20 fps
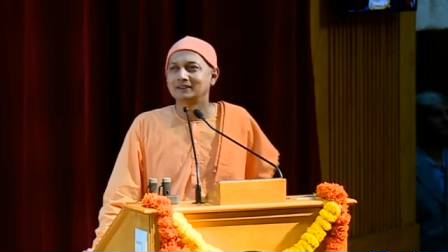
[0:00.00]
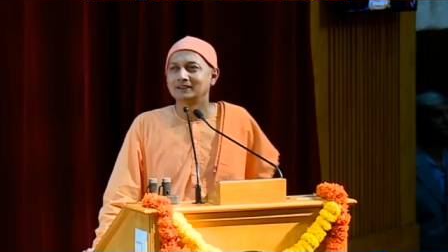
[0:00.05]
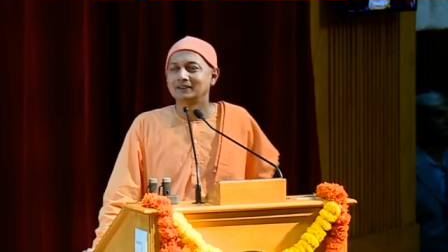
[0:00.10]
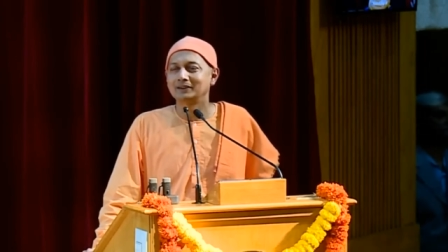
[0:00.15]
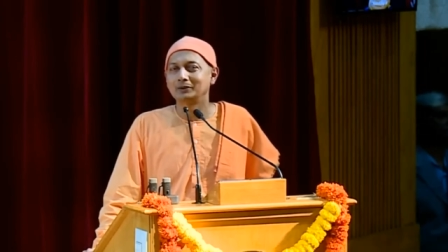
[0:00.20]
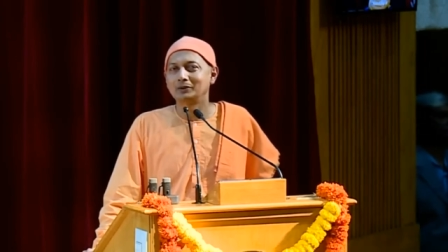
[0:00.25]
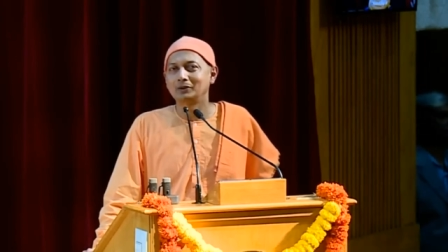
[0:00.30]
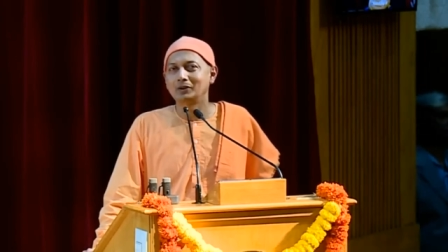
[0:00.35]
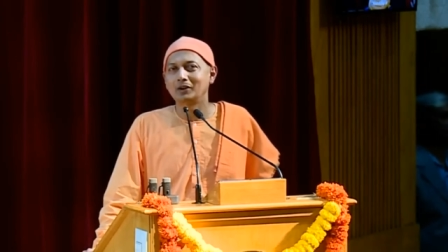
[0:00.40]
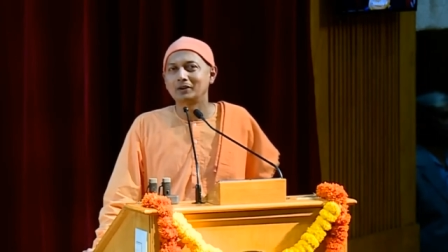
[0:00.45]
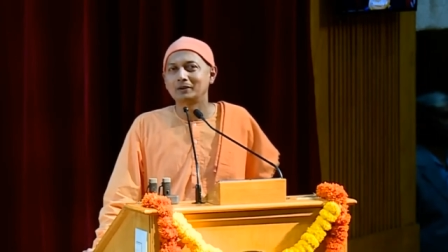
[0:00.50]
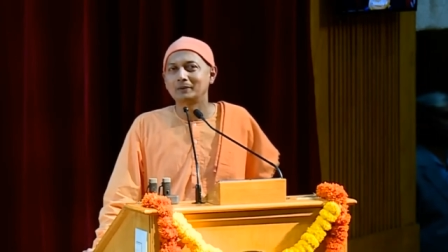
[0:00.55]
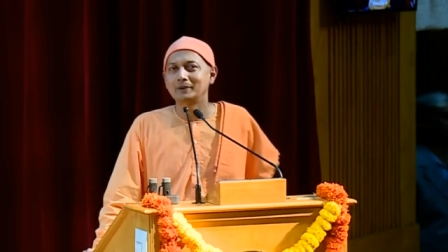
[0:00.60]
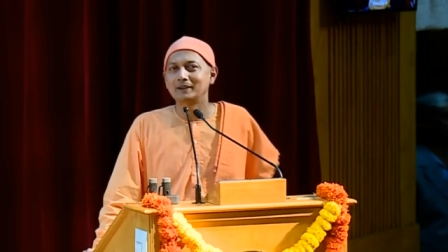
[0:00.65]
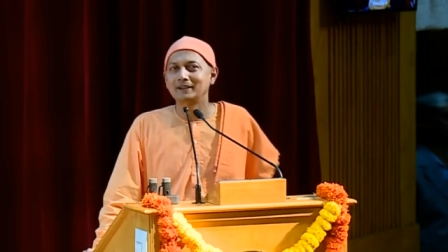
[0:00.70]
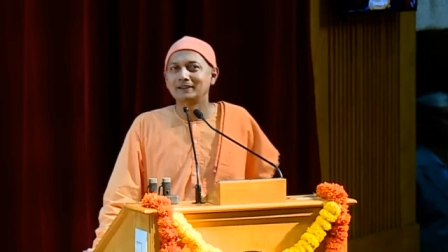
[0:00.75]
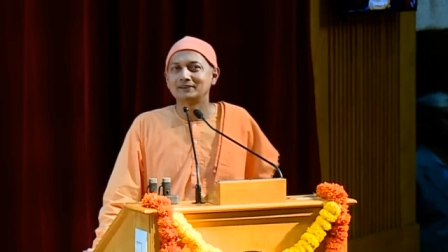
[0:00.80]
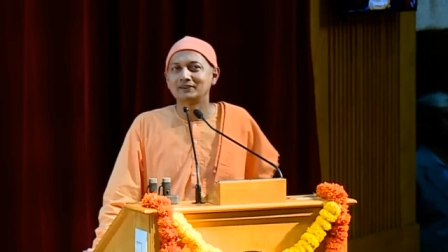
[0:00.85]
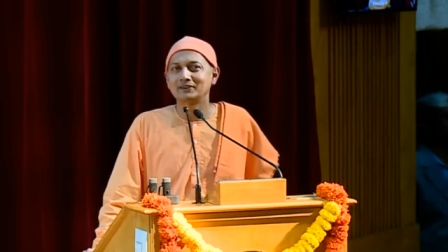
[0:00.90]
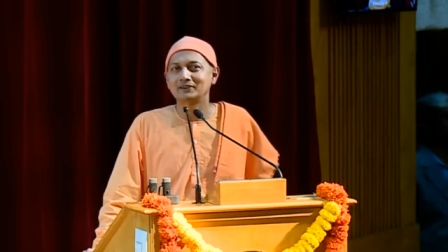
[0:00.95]
You talk about
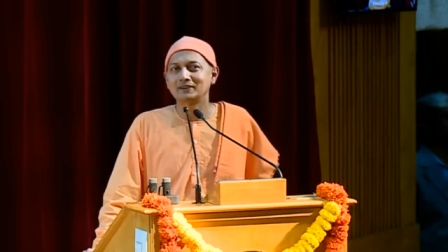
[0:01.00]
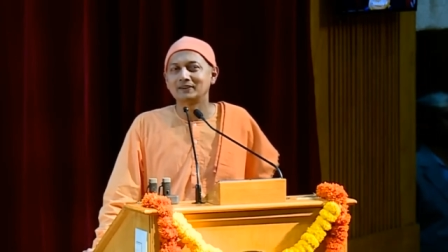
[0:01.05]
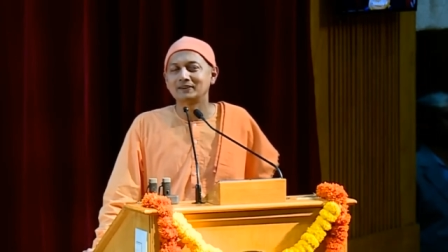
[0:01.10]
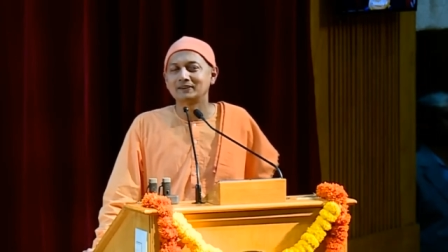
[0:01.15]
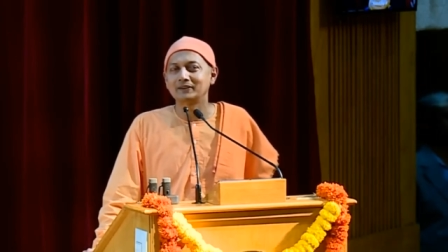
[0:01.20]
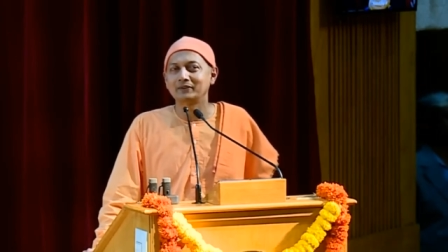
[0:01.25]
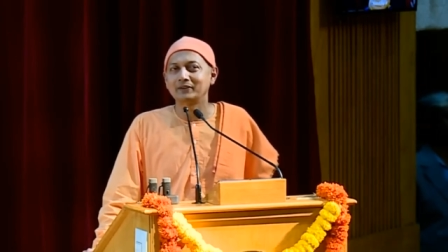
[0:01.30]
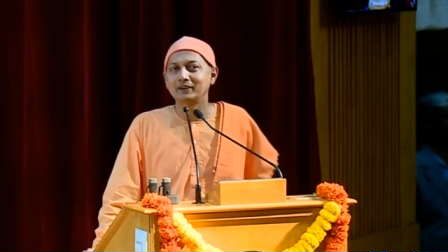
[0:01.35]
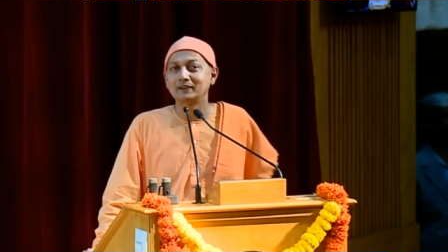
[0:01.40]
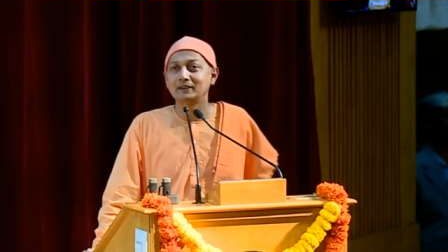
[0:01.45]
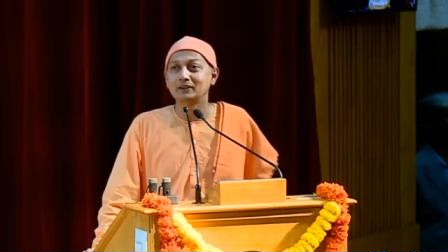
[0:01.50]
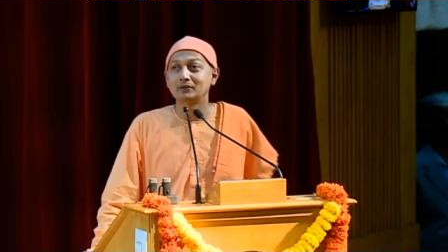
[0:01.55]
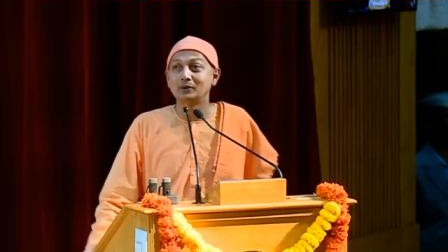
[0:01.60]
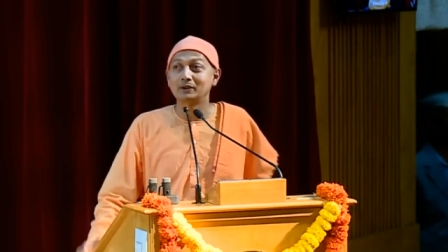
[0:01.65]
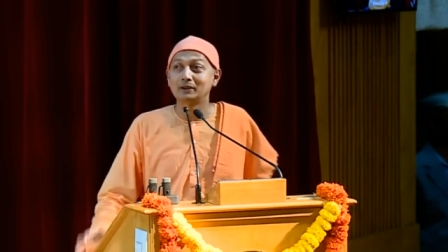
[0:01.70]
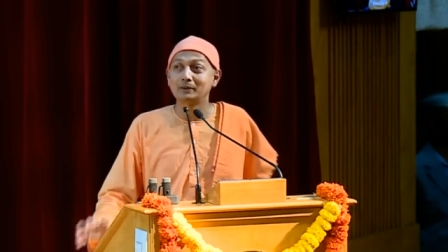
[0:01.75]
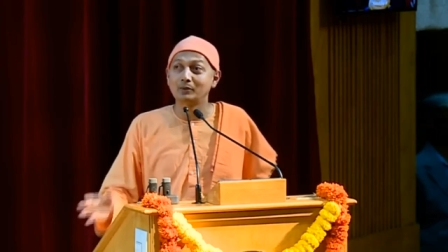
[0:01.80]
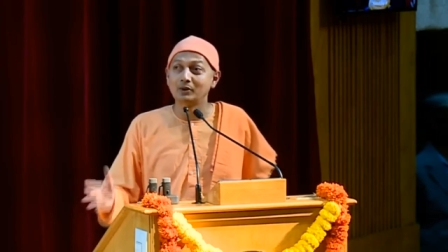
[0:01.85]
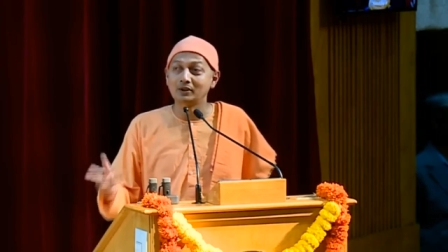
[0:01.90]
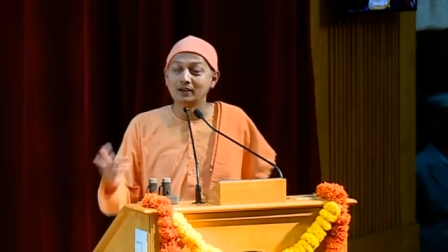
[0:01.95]
existence awareness.
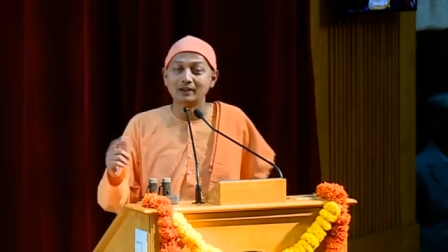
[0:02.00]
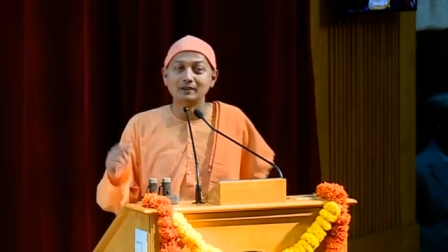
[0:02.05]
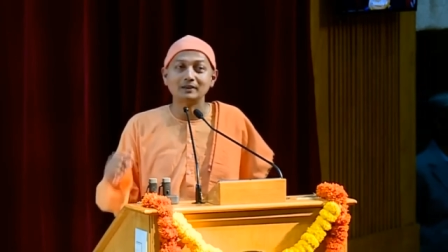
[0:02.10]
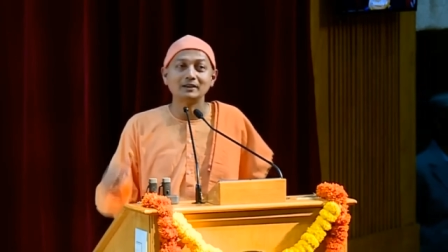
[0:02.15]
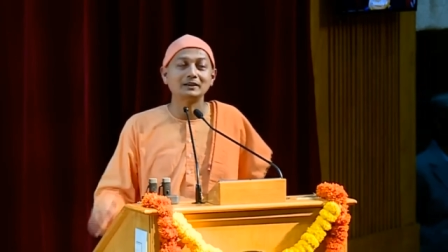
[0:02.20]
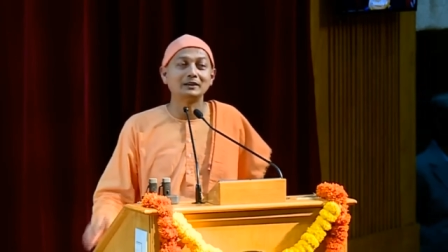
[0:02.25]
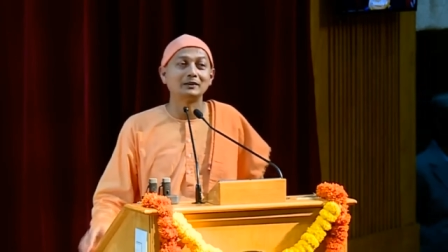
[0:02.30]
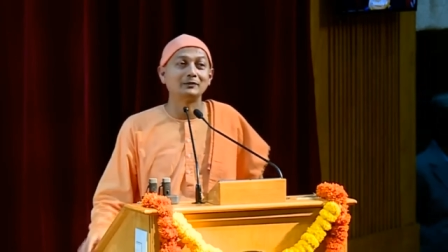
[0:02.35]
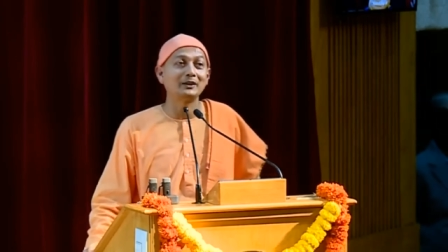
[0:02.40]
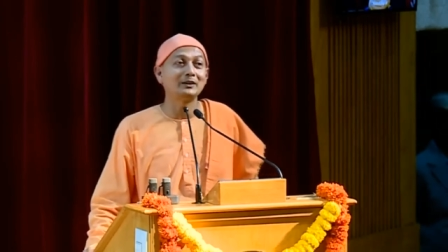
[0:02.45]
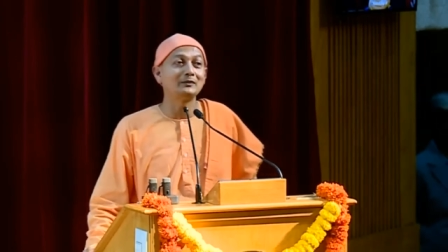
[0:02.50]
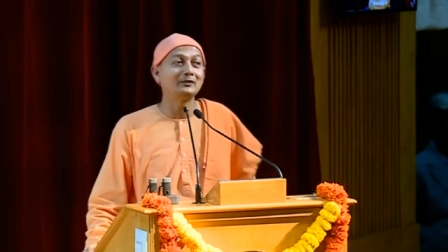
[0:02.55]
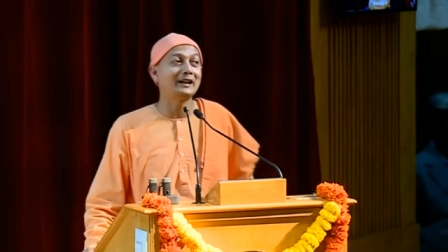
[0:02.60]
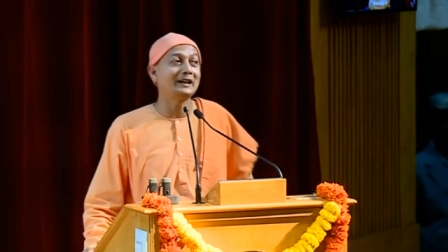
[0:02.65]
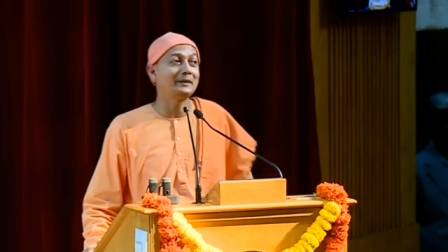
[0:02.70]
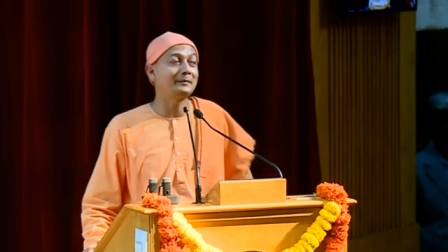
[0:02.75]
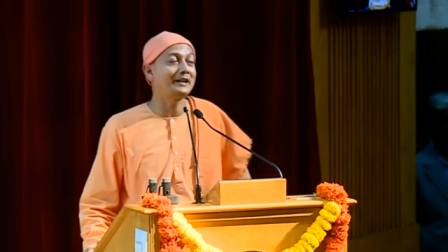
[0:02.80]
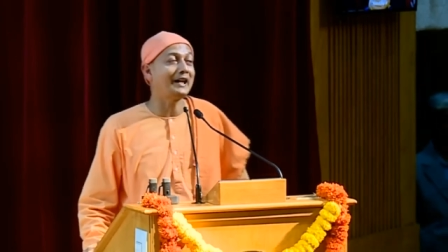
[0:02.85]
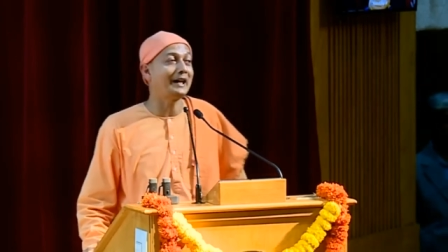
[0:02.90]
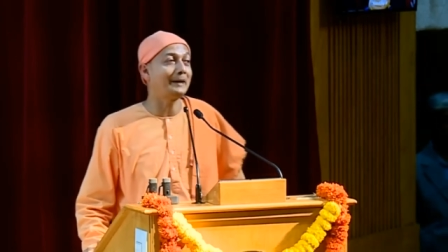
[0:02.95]
What about ananda? When will
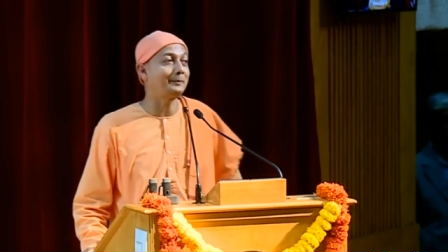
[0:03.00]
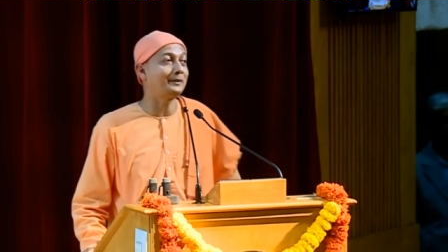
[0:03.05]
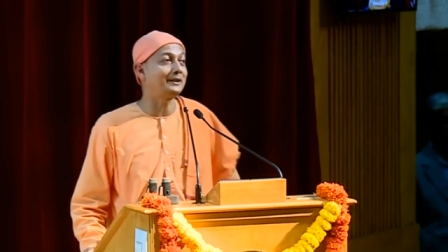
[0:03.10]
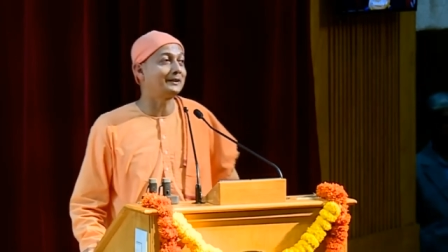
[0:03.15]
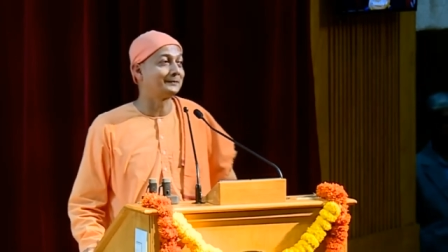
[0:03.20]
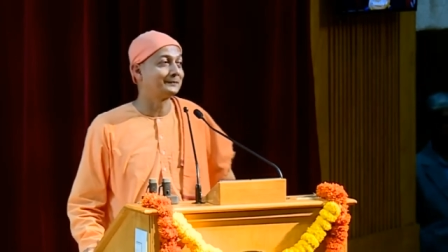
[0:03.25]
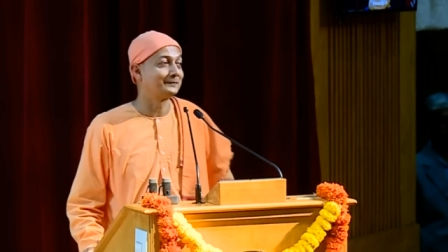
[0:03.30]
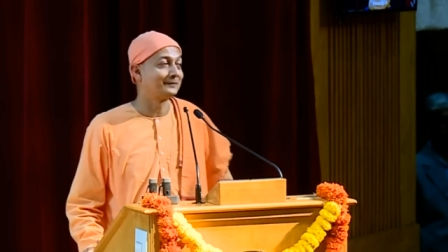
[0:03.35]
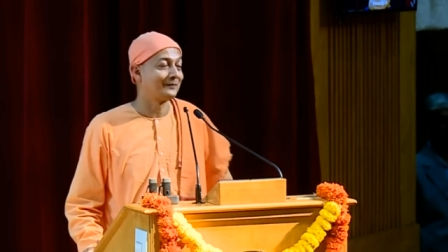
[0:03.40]
I be happy?